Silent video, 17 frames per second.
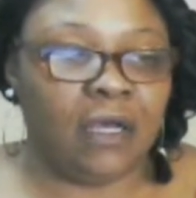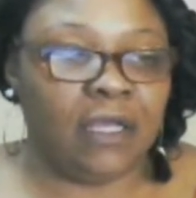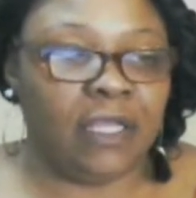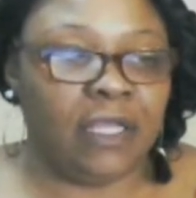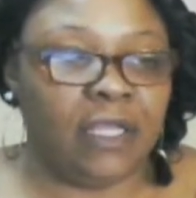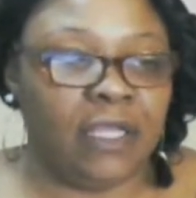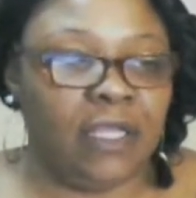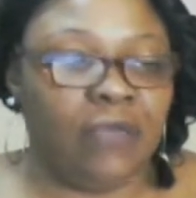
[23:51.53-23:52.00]

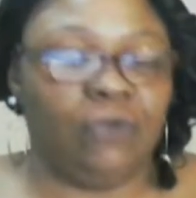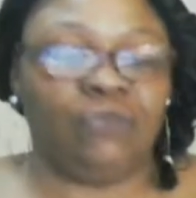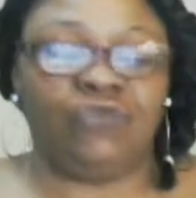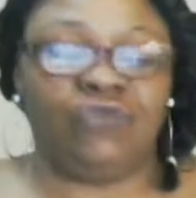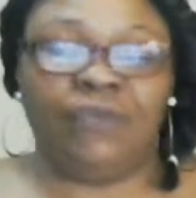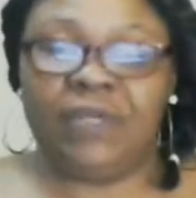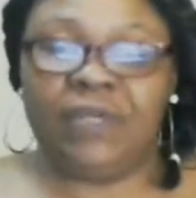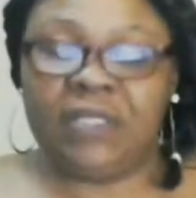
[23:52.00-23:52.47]

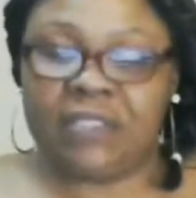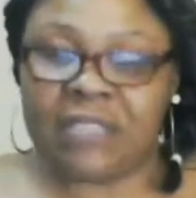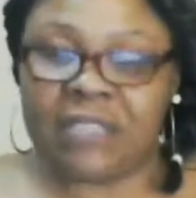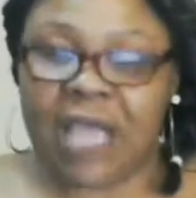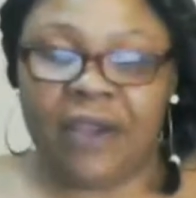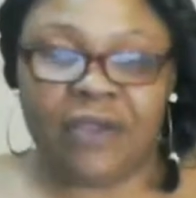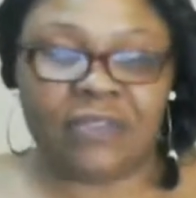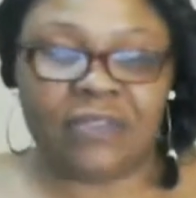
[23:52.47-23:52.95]
ego-driven
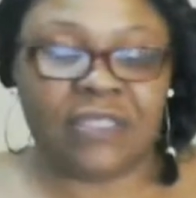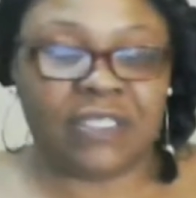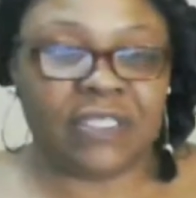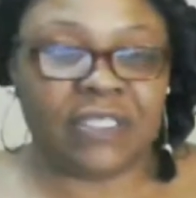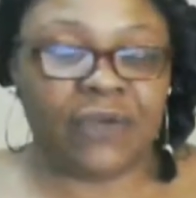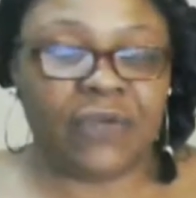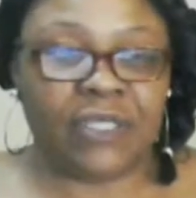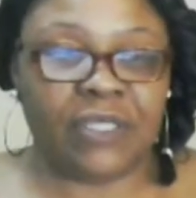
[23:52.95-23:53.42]
desires,
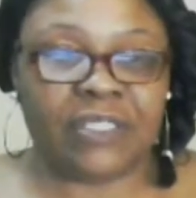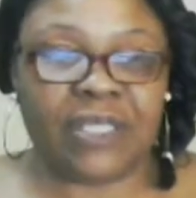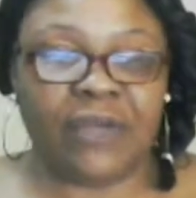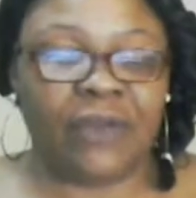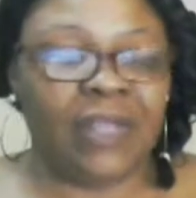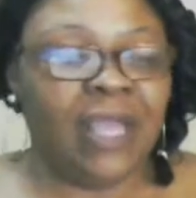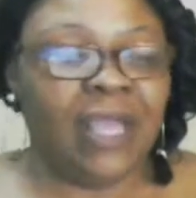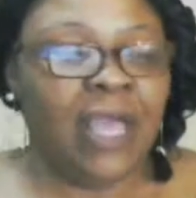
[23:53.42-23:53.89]
et
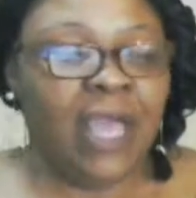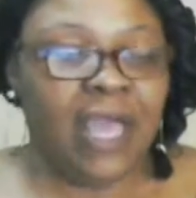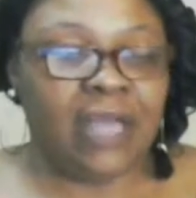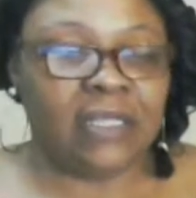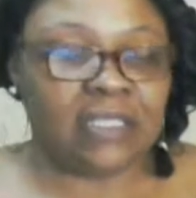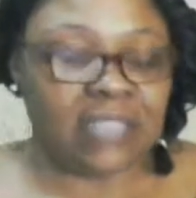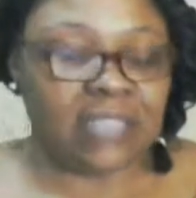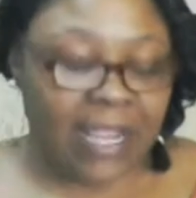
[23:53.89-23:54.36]
cetera,
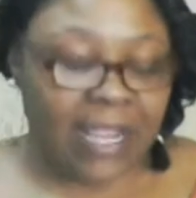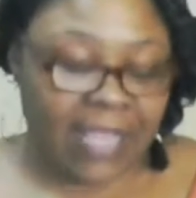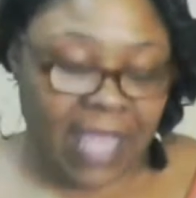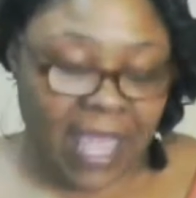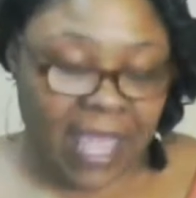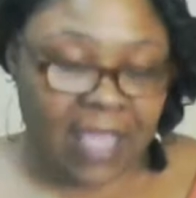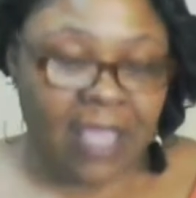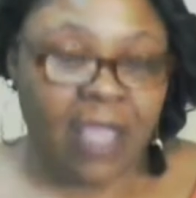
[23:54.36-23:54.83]
and it's like,
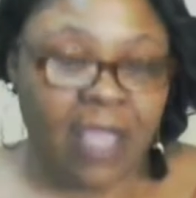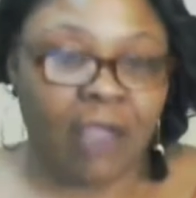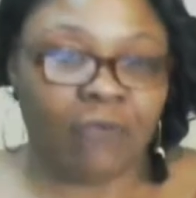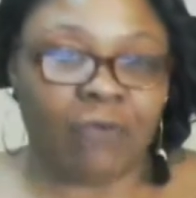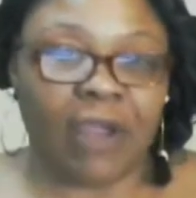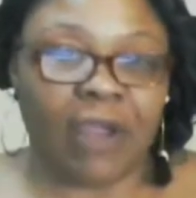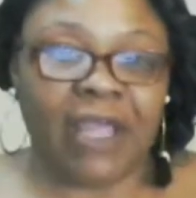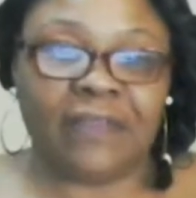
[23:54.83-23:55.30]
hey,
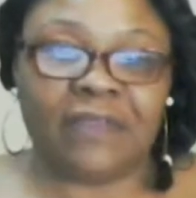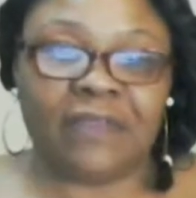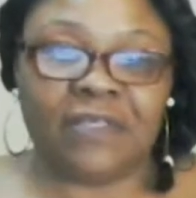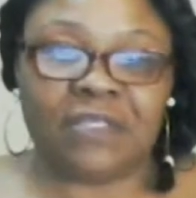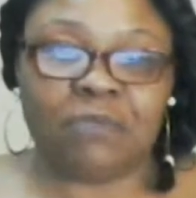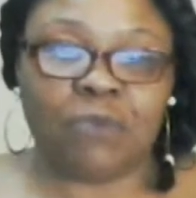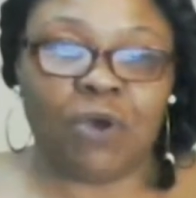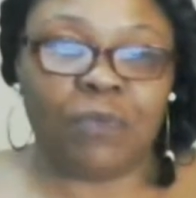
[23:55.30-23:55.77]
right at
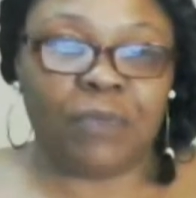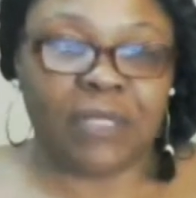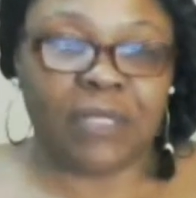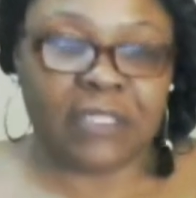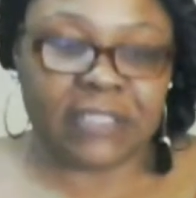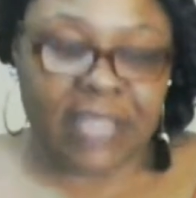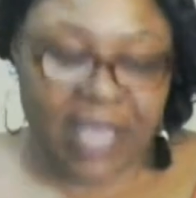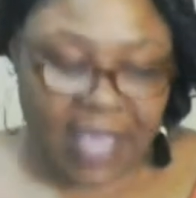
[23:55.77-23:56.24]
this
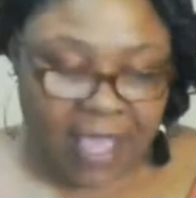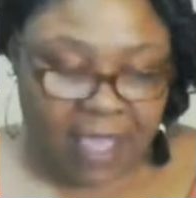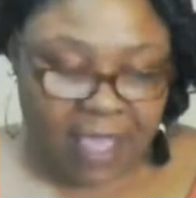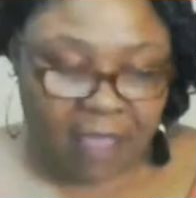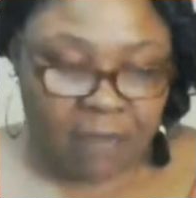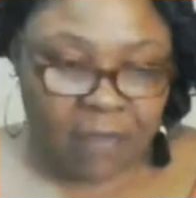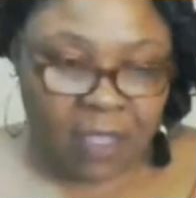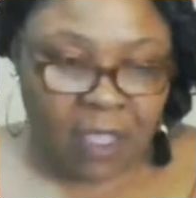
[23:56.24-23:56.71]
moment in
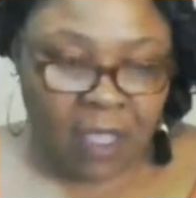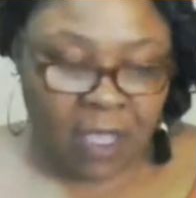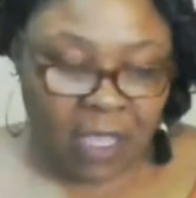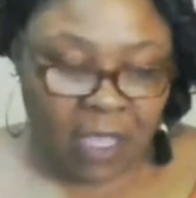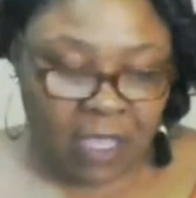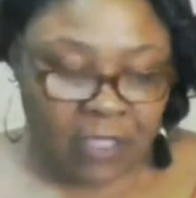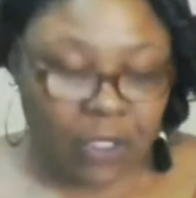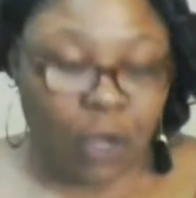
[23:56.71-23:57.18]
time,
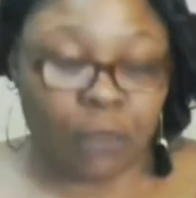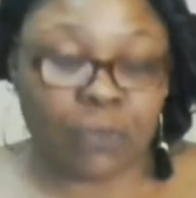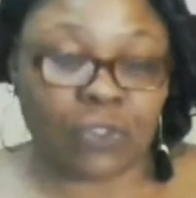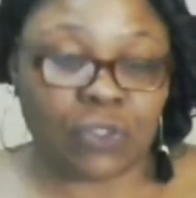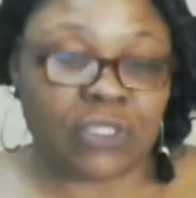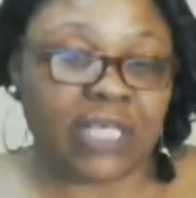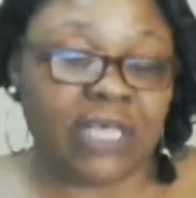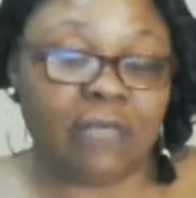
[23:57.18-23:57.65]
it
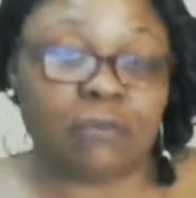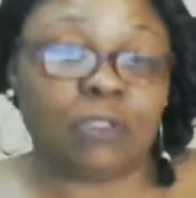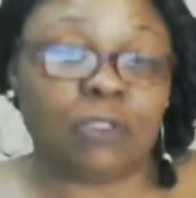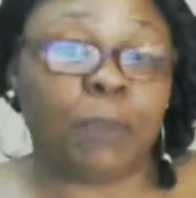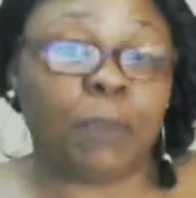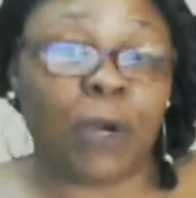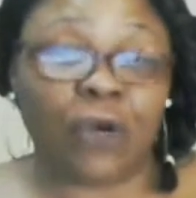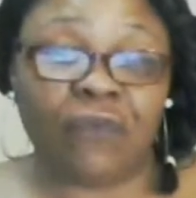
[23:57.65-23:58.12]
almost
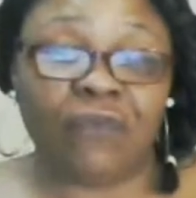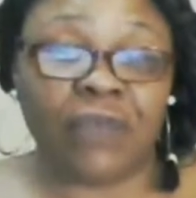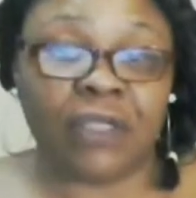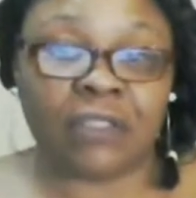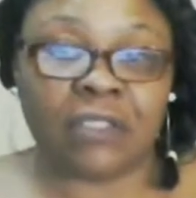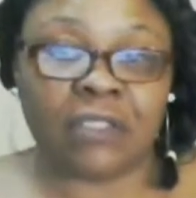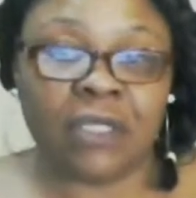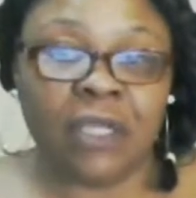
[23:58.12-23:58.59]
seems
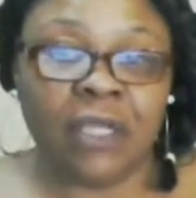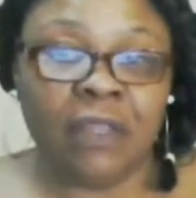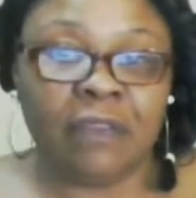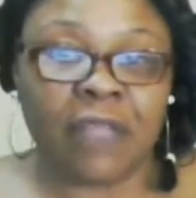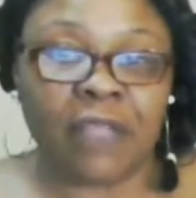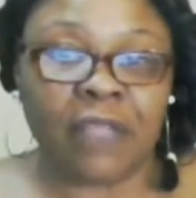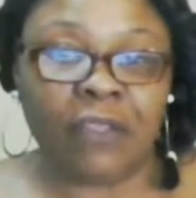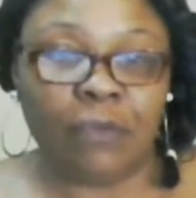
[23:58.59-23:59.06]
perfect
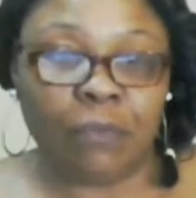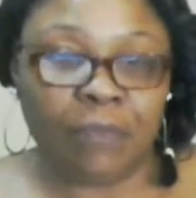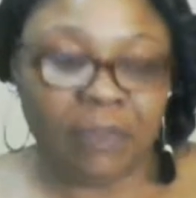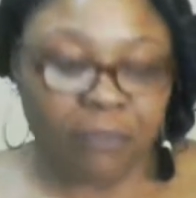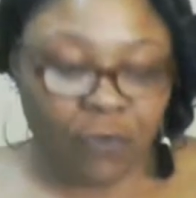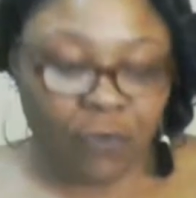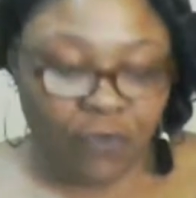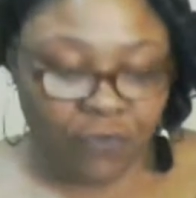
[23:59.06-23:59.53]
that you
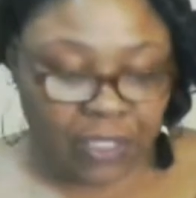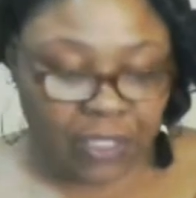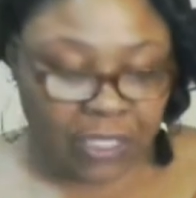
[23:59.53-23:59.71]
be moving